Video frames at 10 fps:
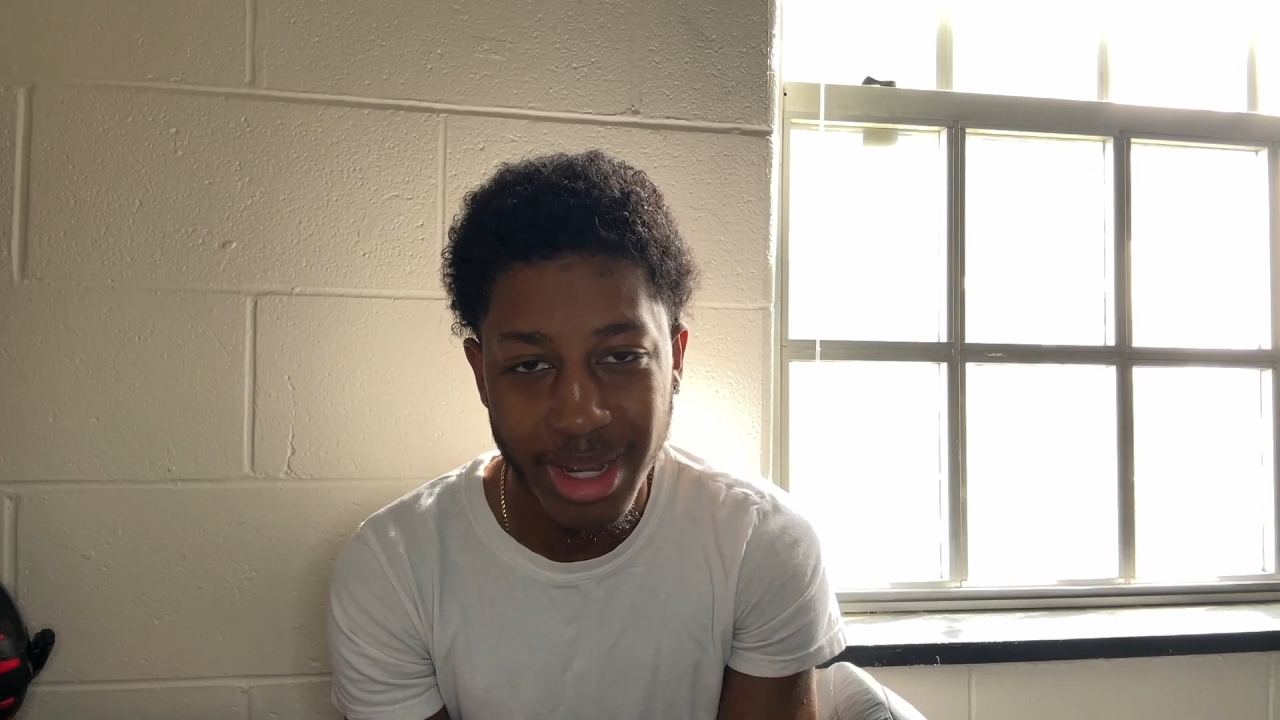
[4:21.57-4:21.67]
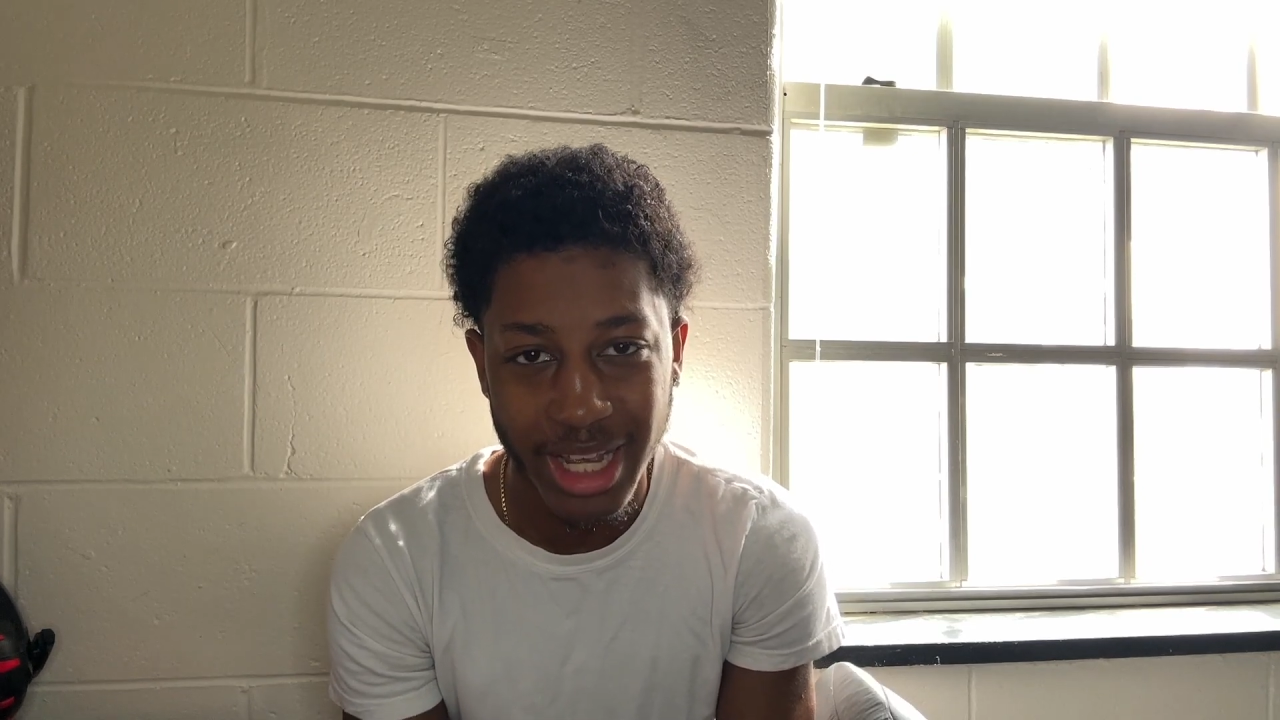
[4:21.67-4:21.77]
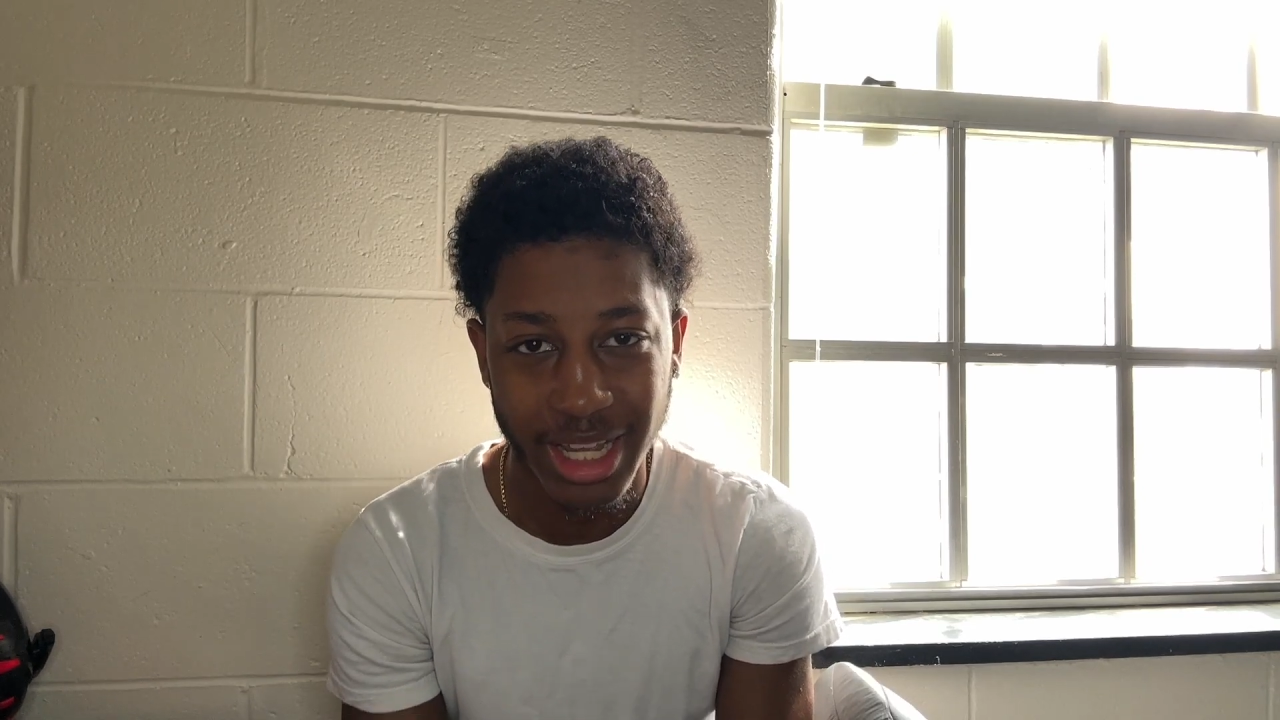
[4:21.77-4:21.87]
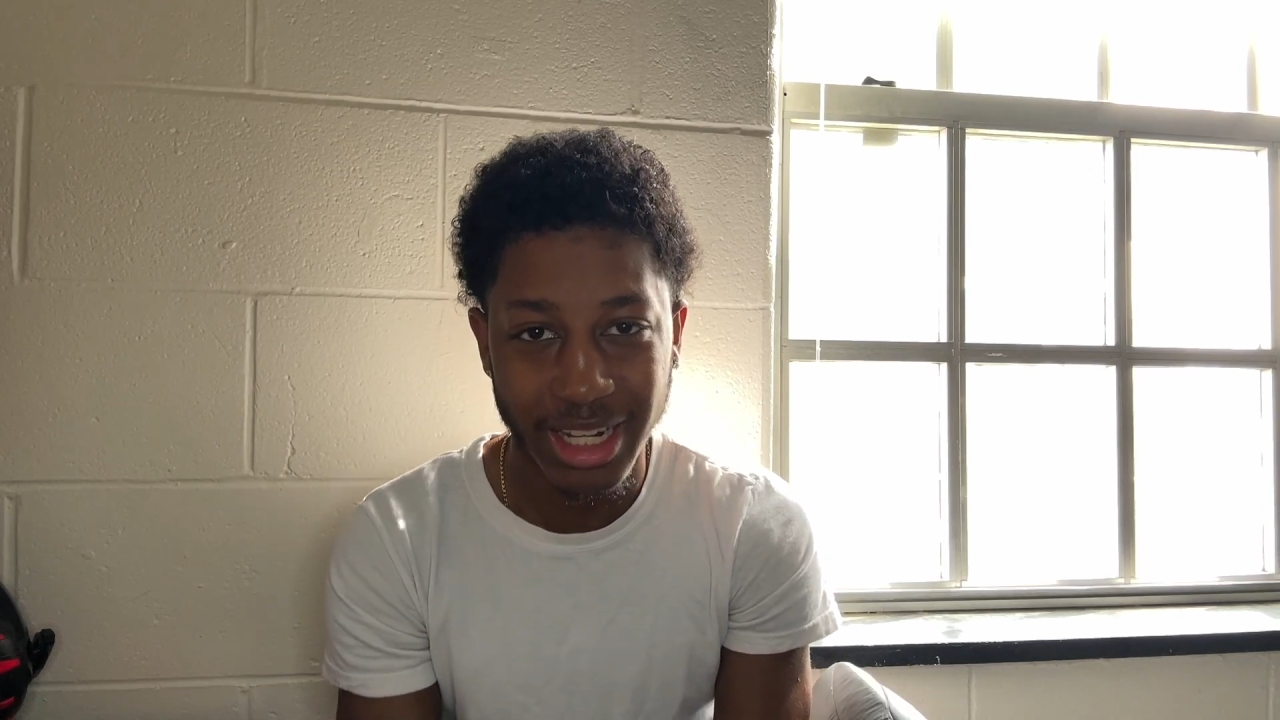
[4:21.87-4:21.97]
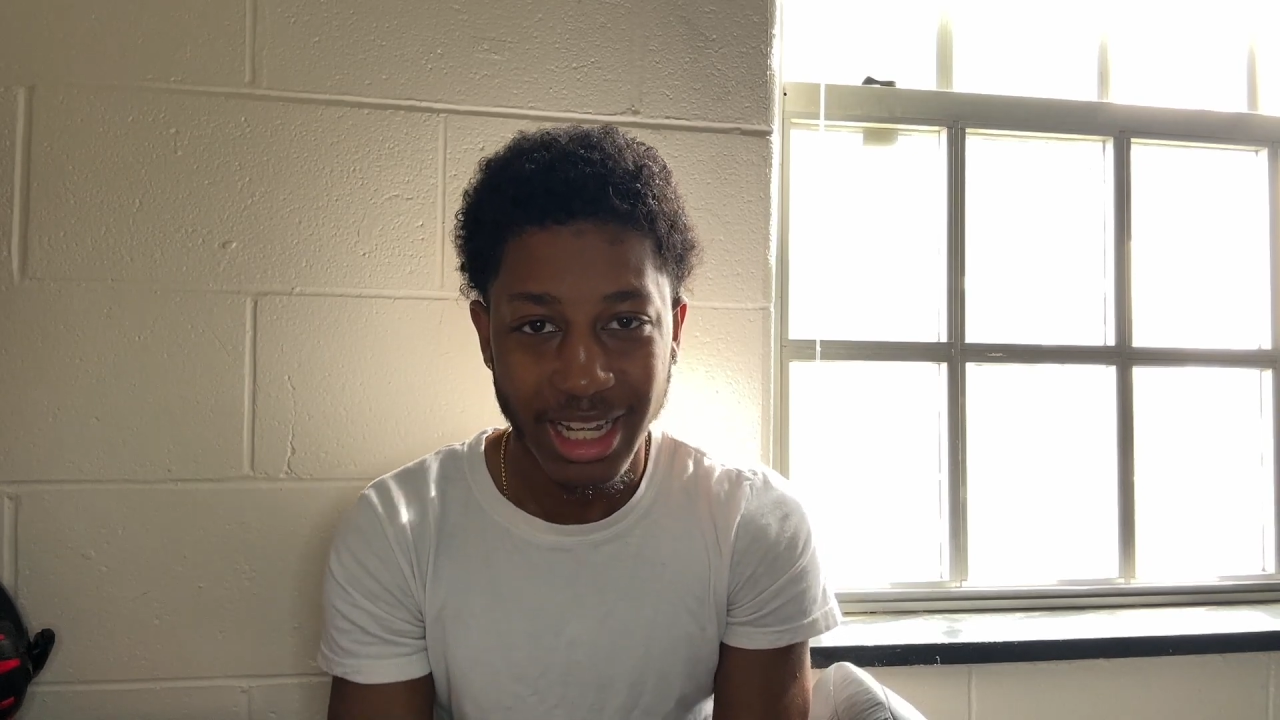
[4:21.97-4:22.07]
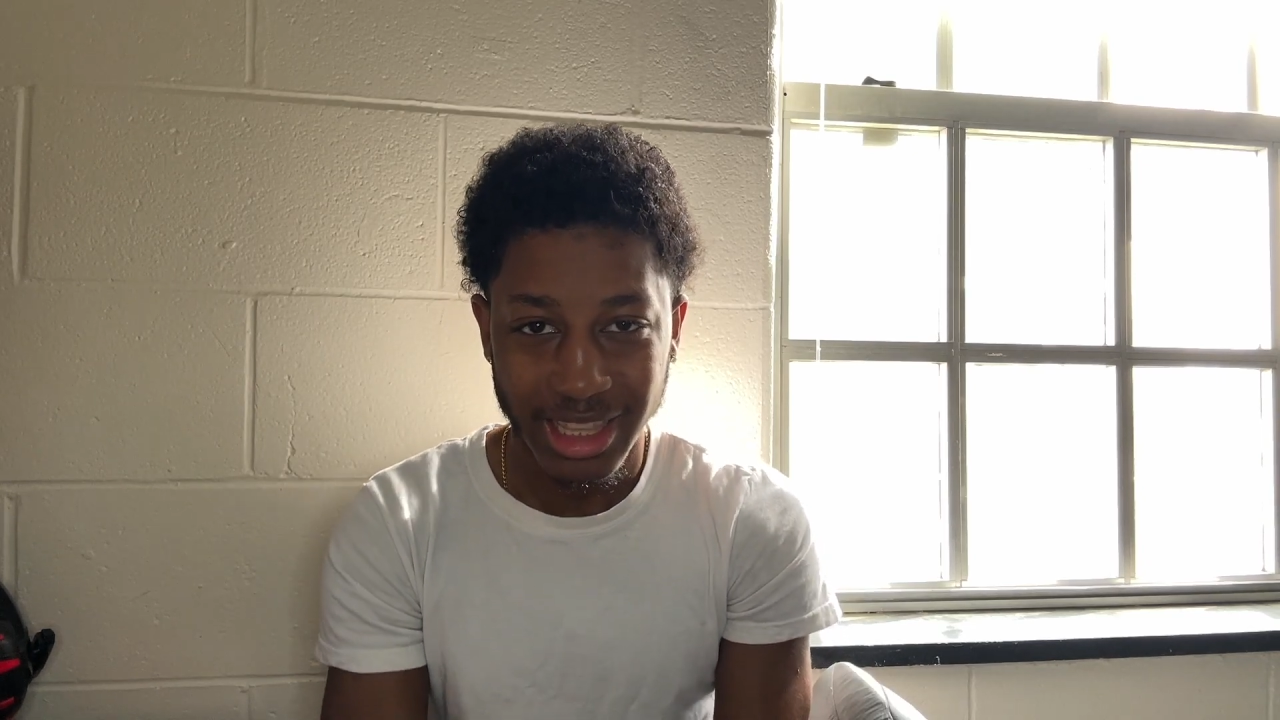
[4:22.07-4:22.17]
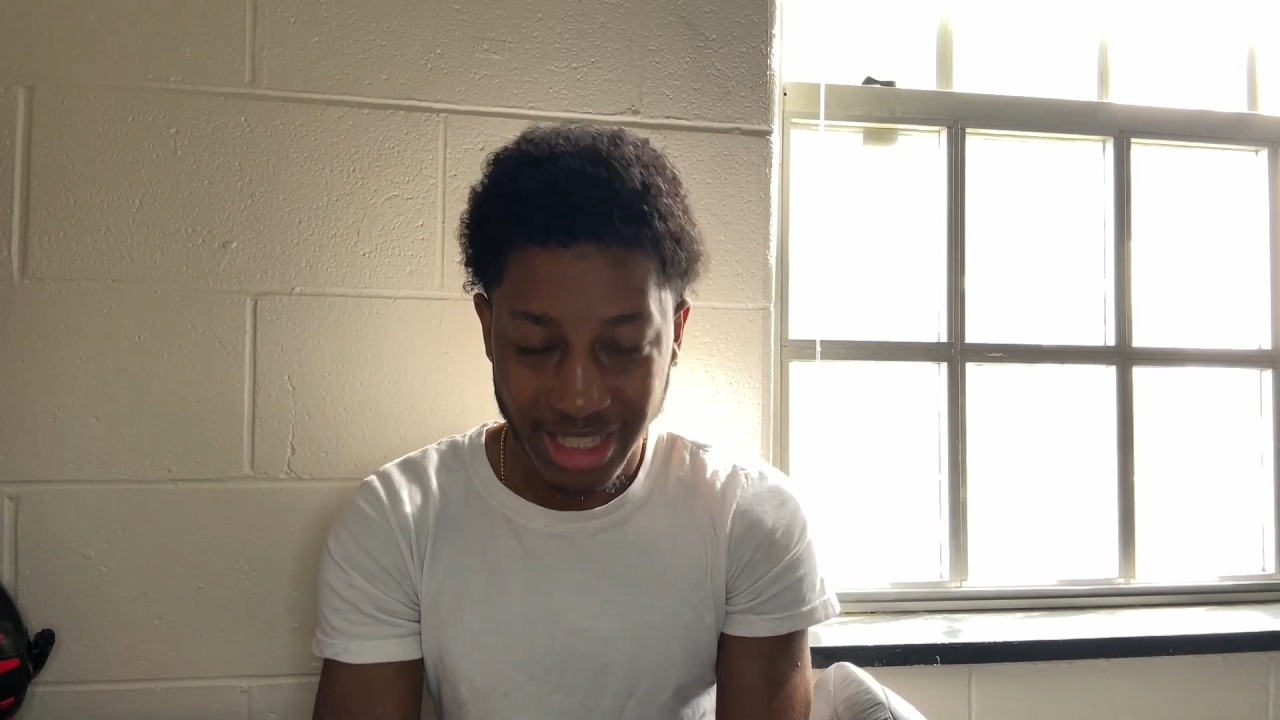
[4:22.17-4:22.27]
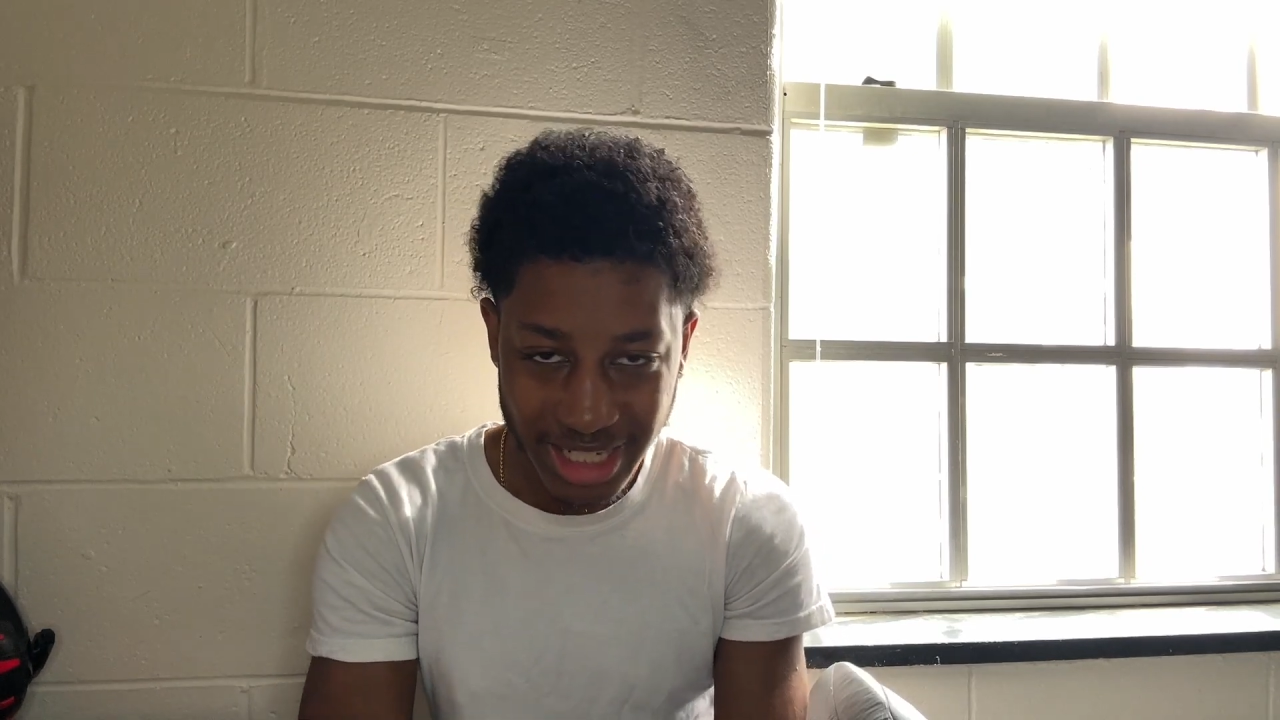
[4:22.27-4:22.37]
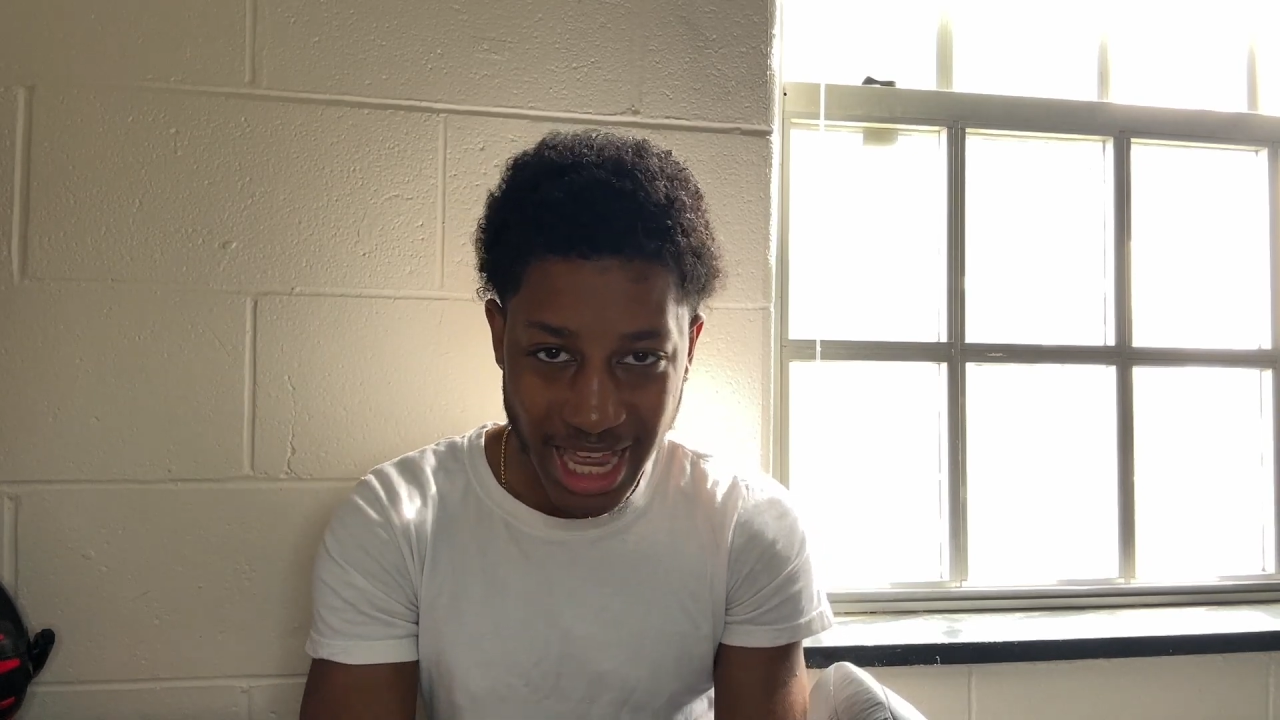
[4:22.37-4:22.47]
and let's